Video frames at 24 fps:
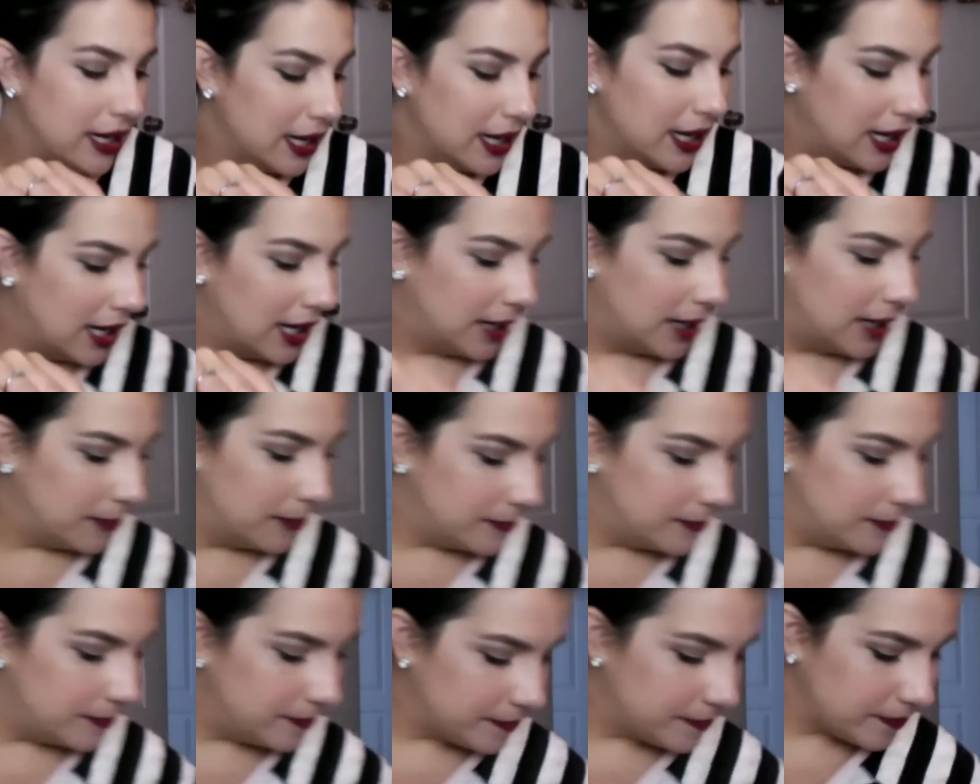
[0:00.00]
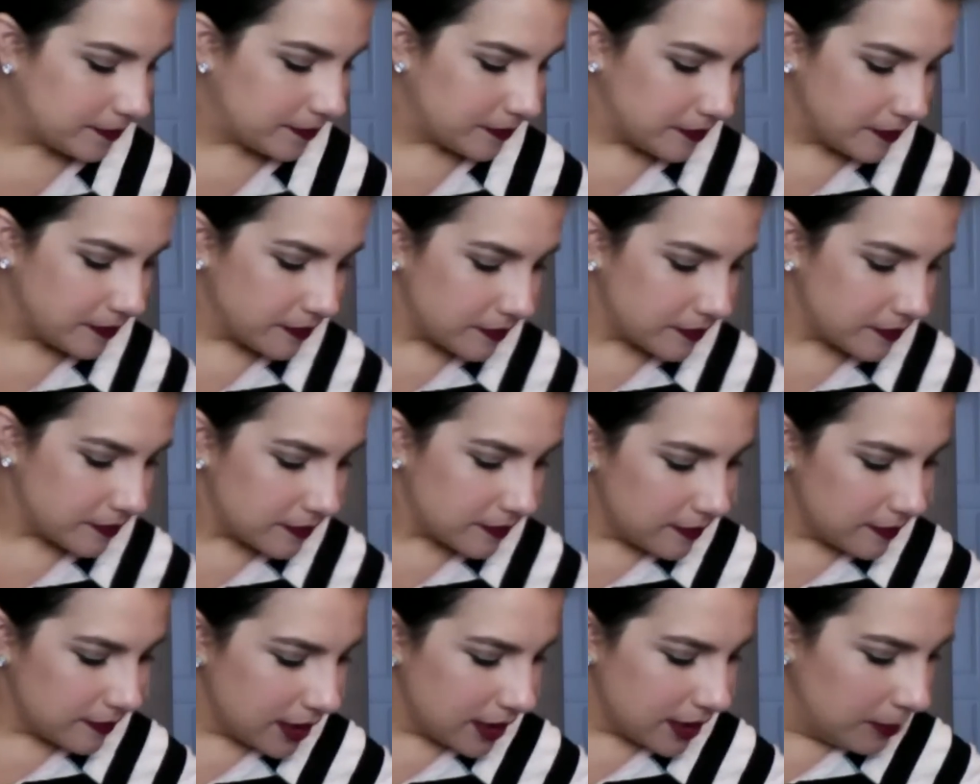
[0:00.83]

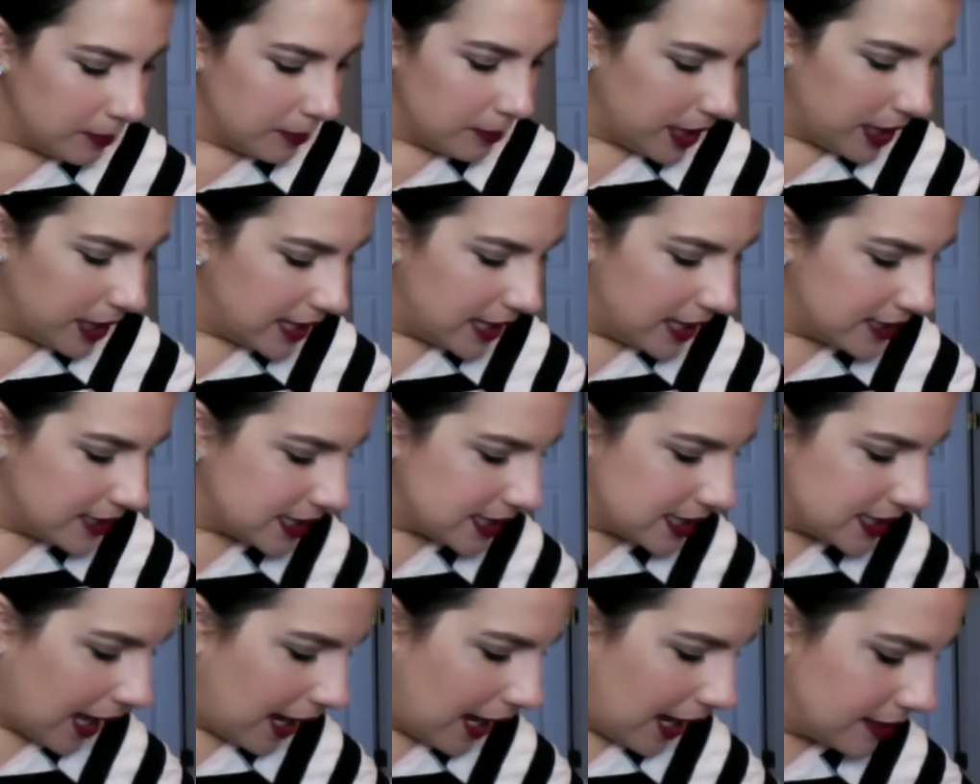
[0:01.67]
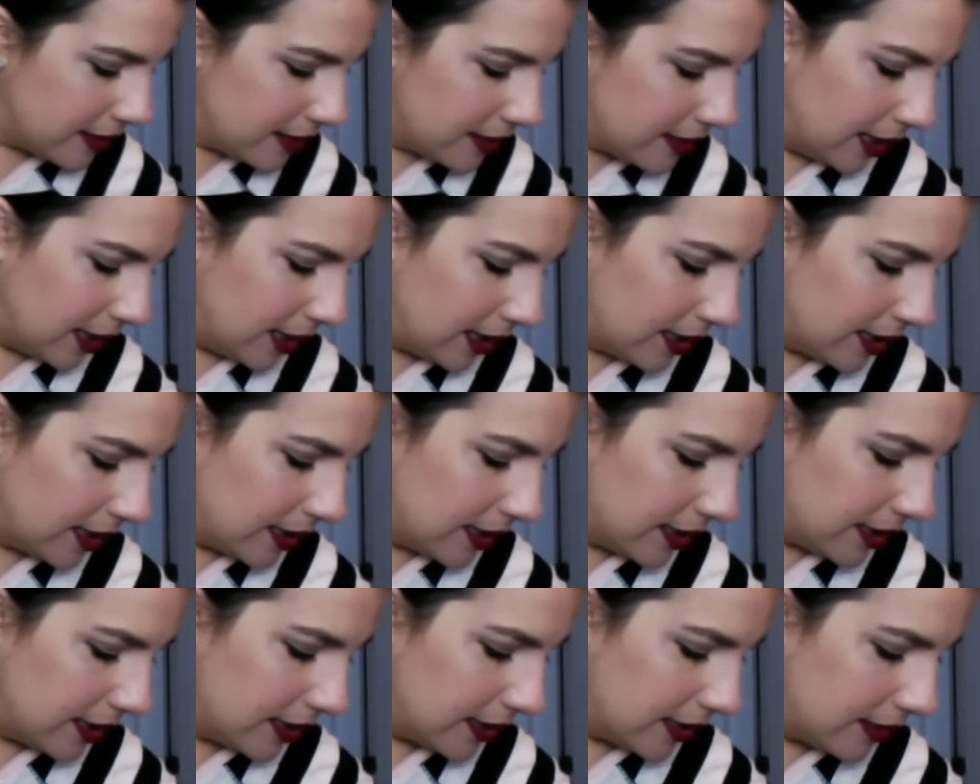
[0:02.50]
But I
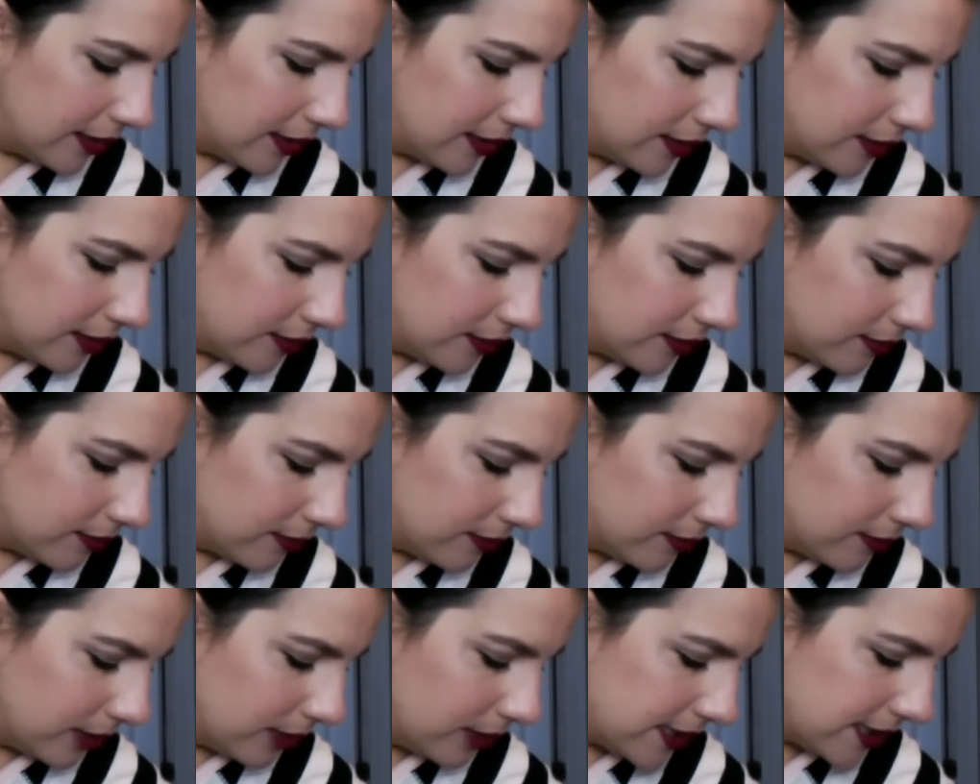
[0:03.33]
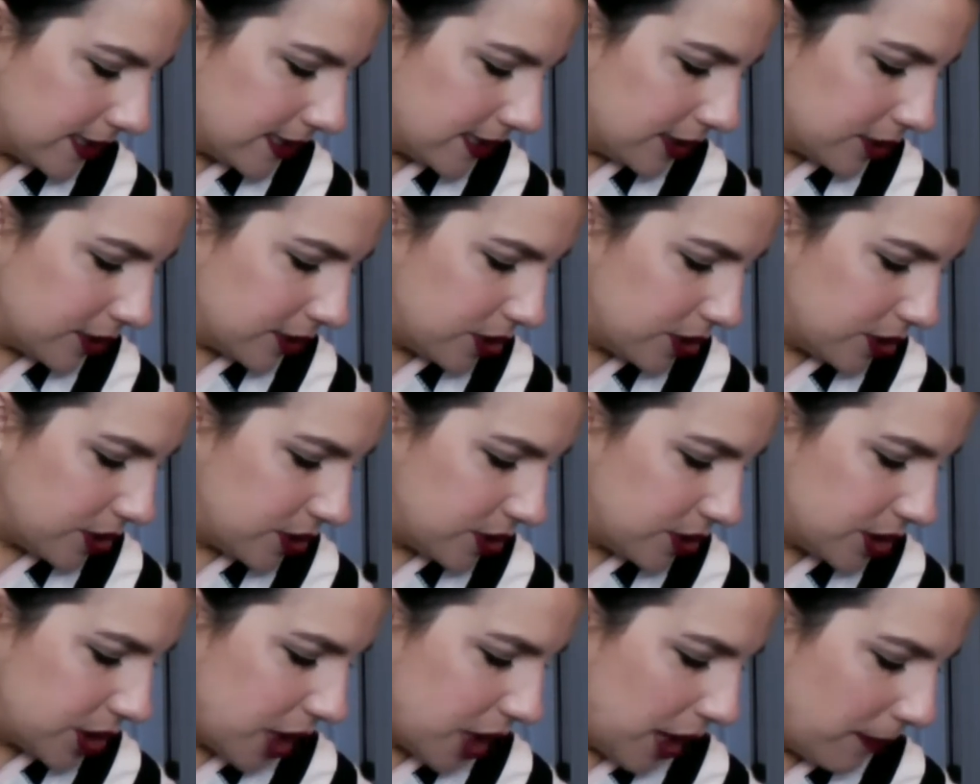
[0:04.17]
think, let's say you're
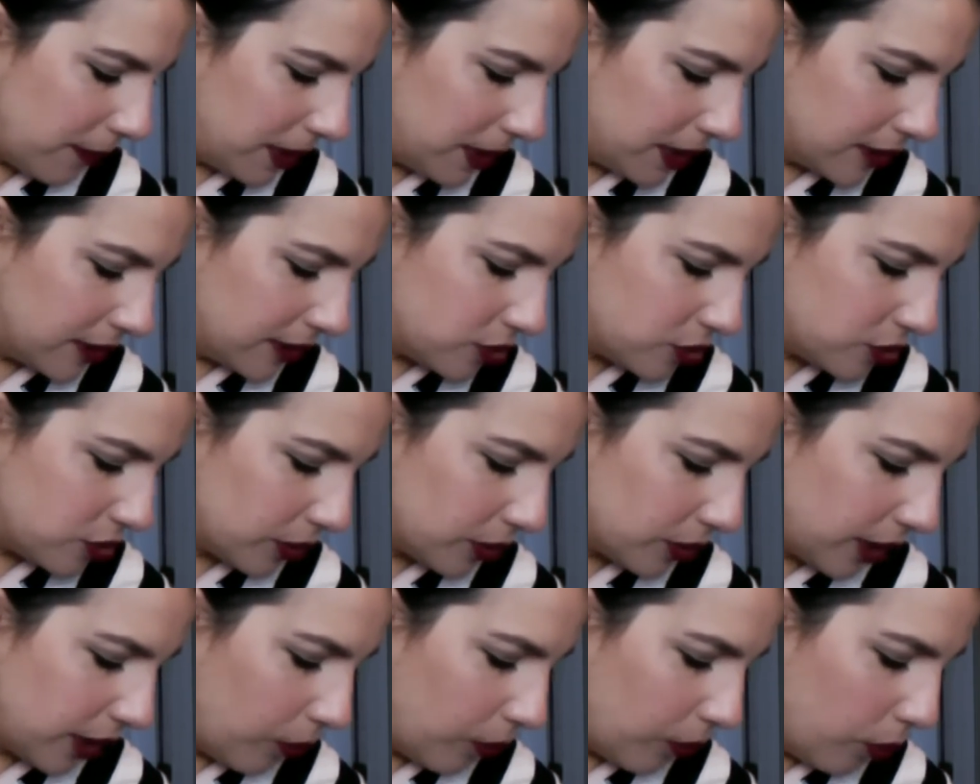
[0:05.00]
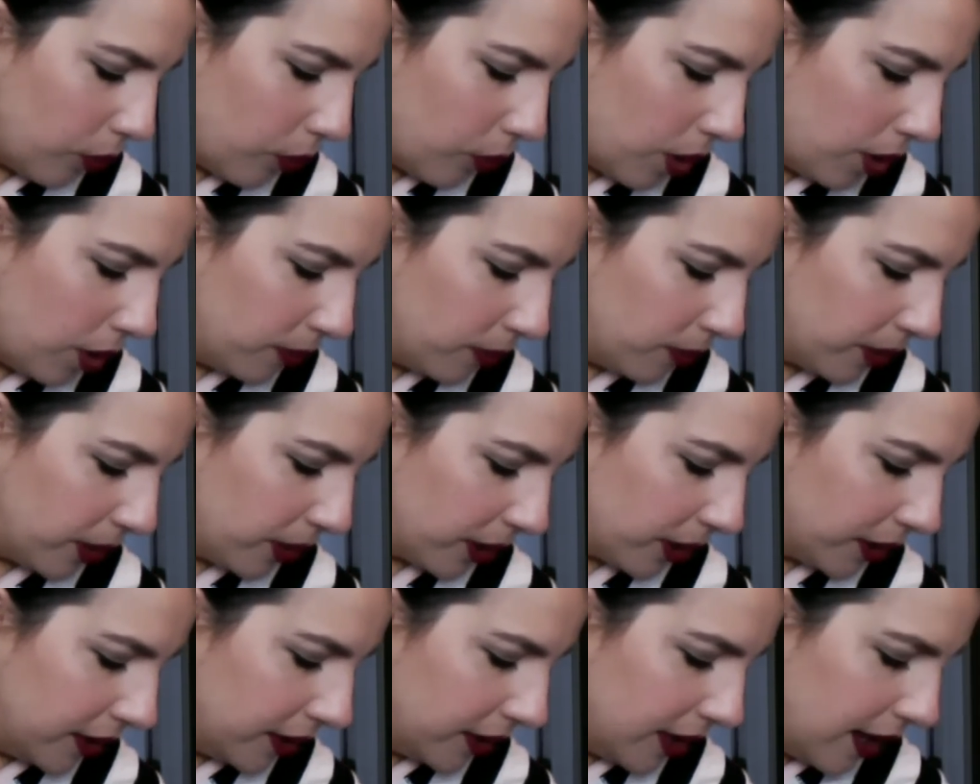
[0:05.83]
shopping in a store like
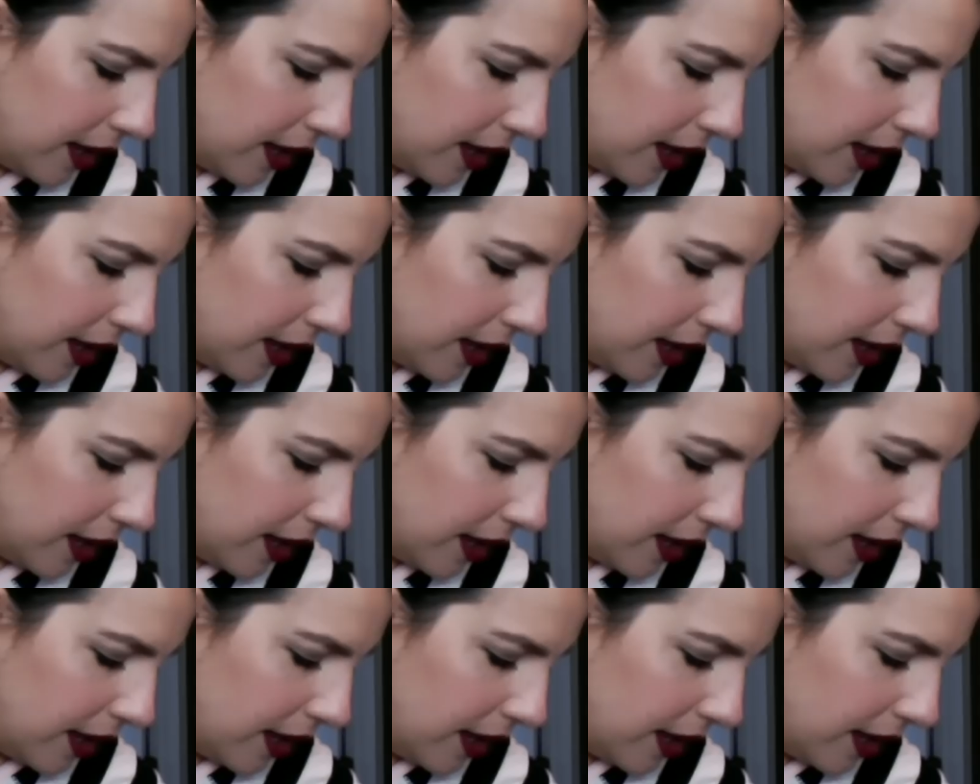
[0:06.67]
Walmart,